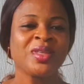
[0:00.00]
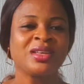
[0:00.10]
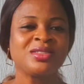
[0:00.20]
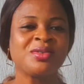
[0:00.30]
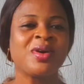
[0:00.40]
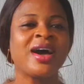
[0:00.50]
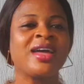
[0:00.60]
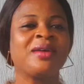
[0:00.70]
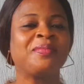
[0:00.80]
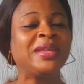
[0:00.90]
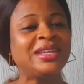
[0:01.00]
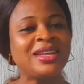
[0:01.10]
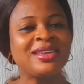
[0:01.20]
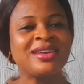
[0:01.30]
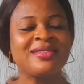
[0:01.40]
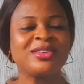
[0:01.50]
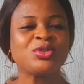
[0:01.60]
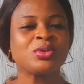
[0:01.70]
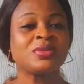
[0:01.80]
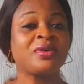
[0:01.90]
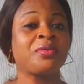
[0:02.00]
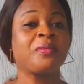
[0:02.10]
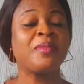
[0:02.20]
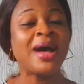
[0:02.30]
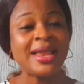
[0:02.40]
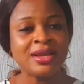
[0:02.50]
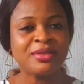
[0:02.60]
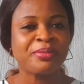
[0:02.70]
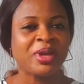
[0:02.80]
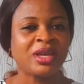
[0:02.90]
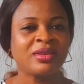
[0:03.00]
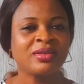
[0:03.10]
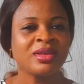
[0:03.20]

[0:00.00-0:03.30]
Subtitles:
So I pleaded that day. She was very mad at me.